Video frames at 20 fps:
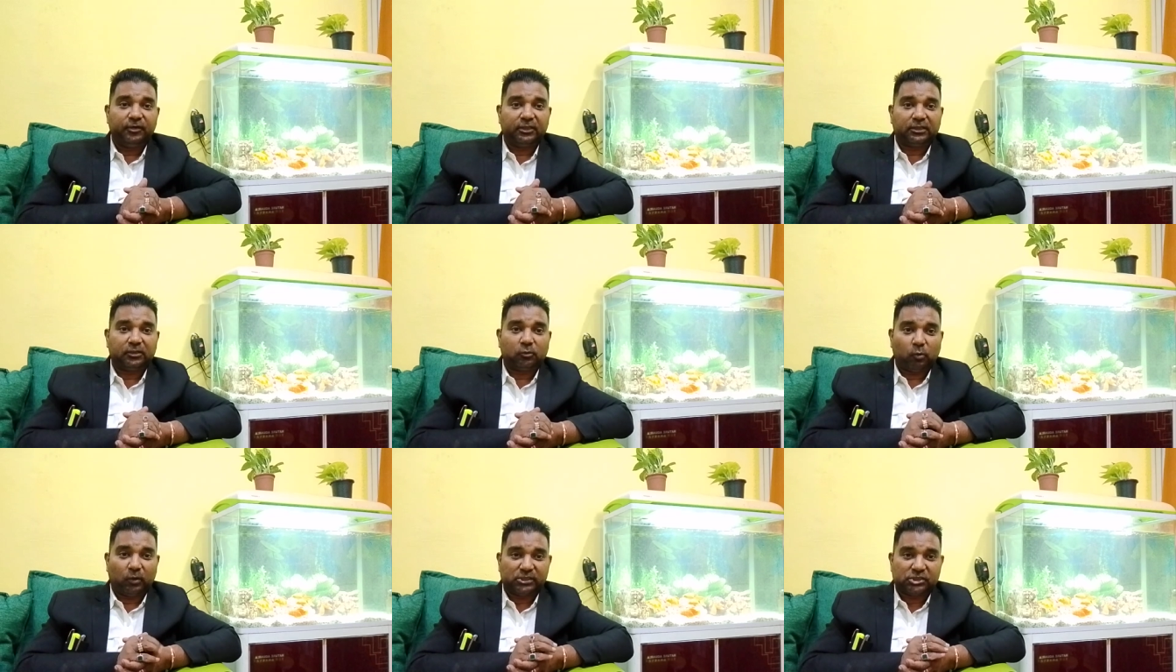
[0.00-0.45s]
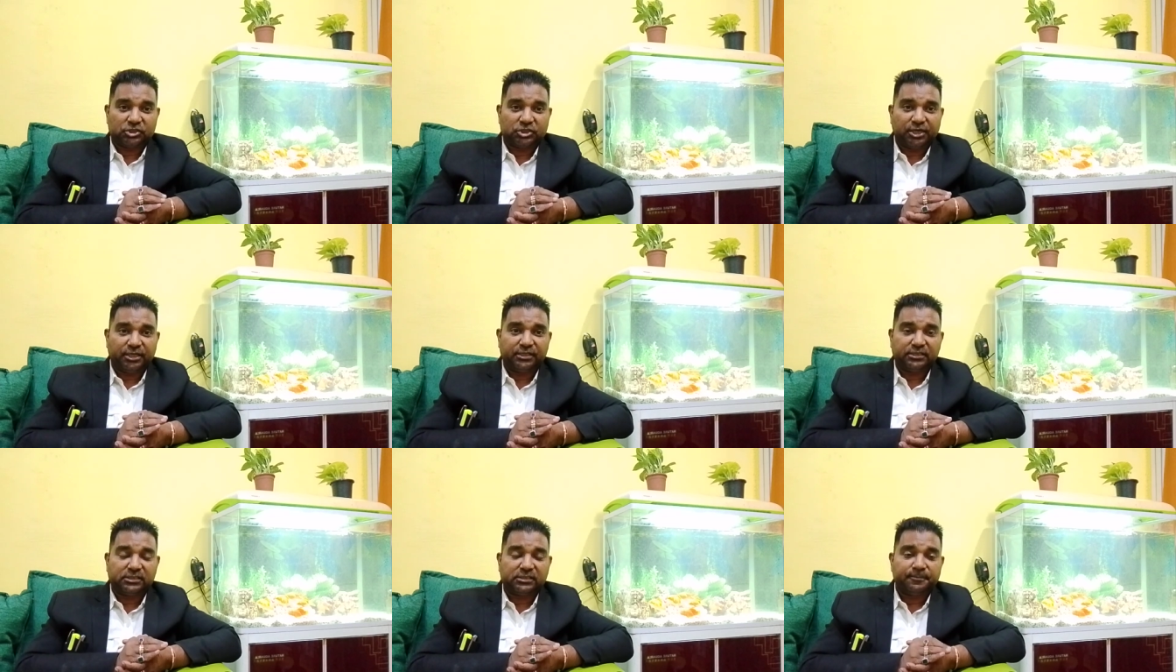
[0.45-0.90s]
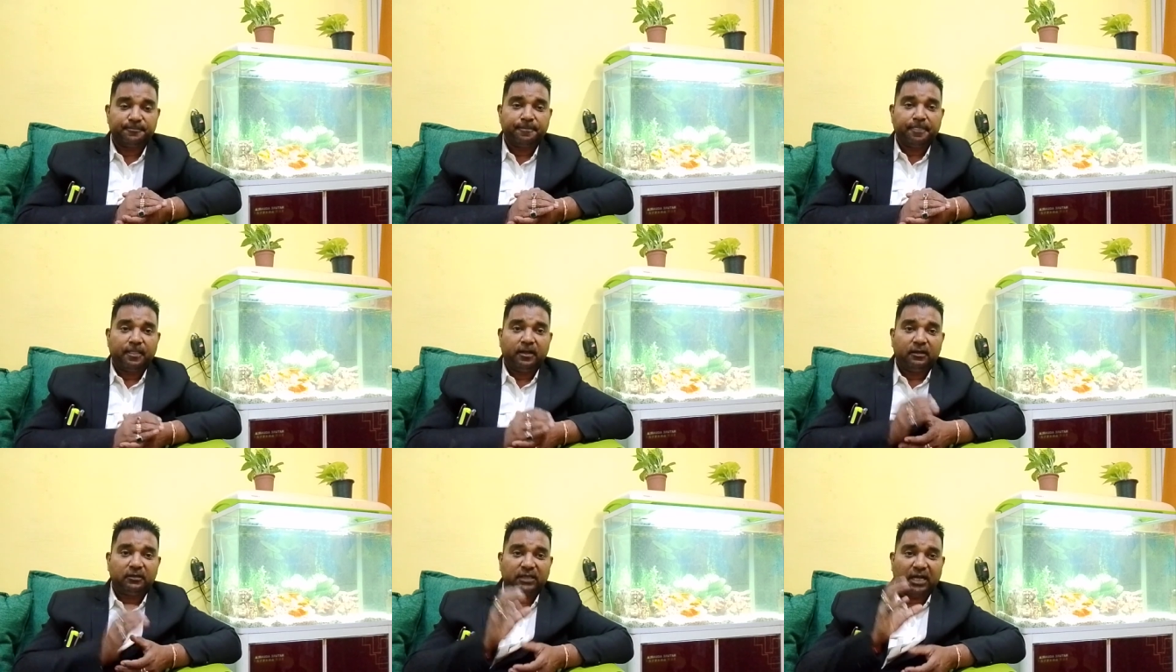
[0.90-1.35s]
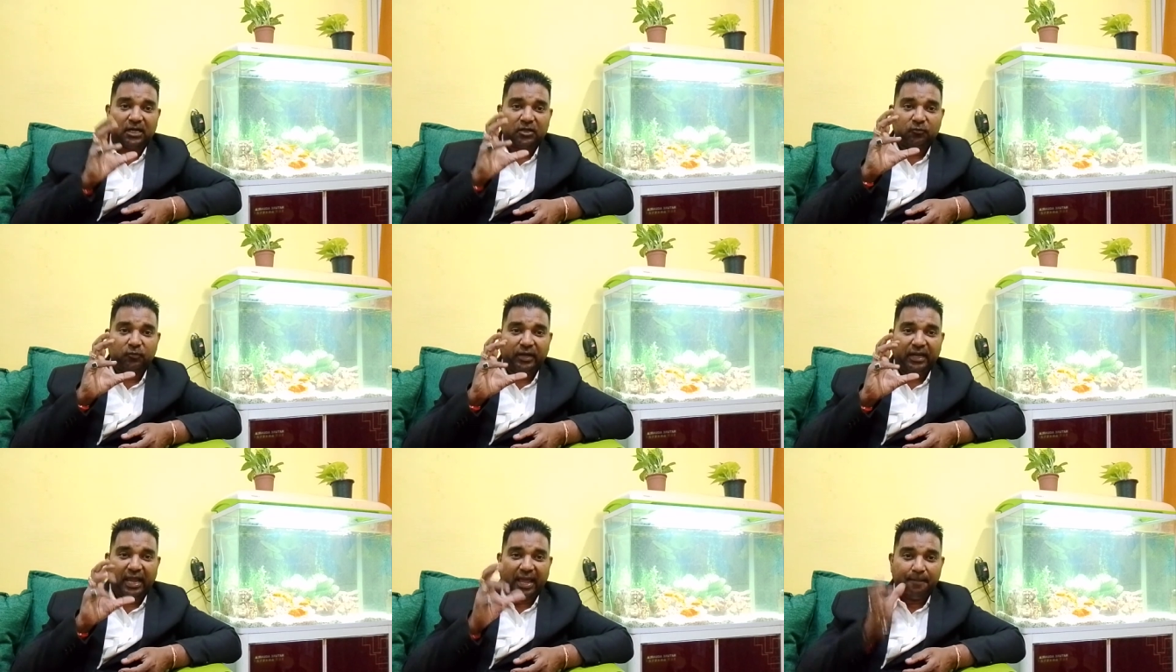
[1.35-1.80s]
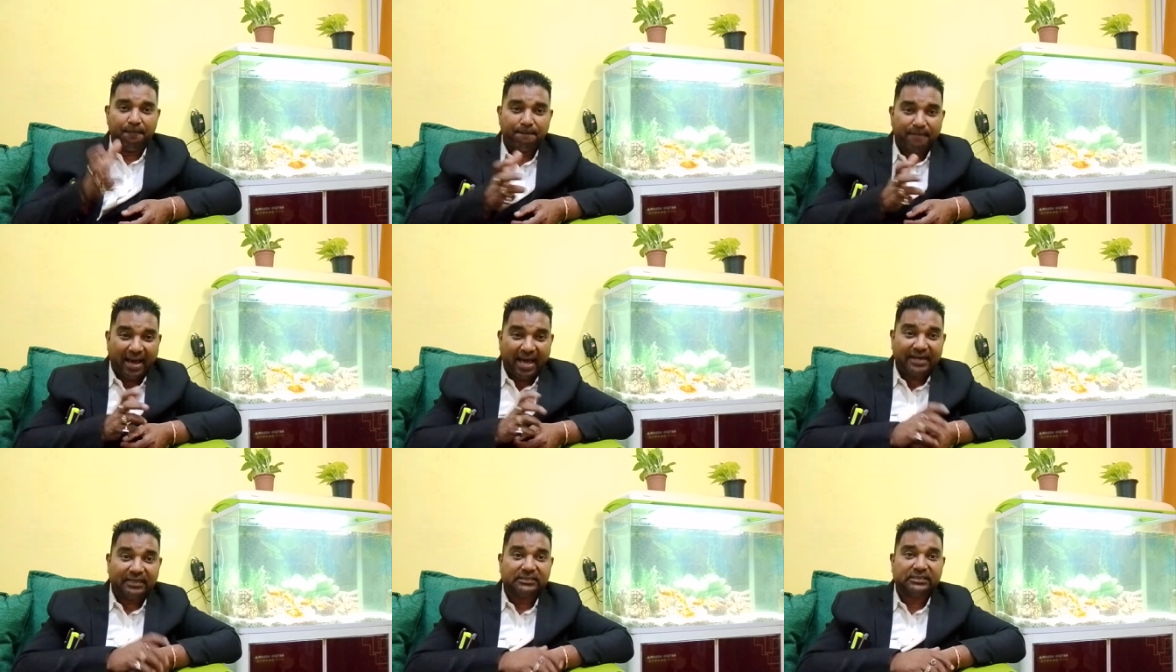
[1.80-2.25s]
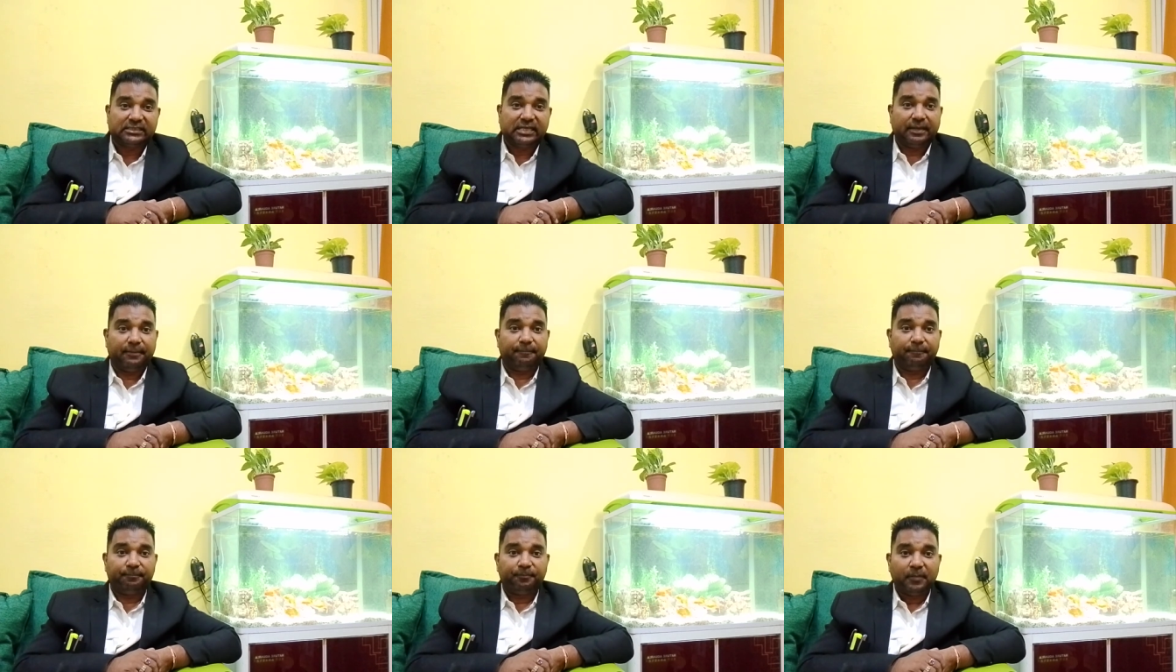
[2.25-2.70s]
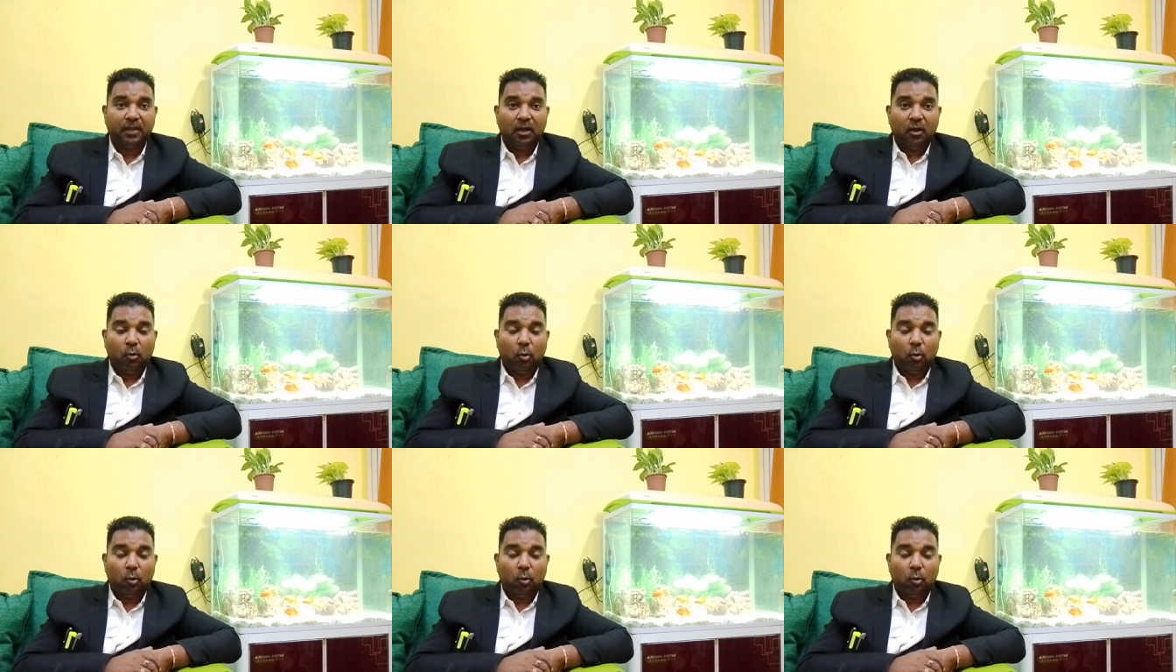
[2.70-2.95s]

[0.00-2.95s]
with questions that will embarrass him,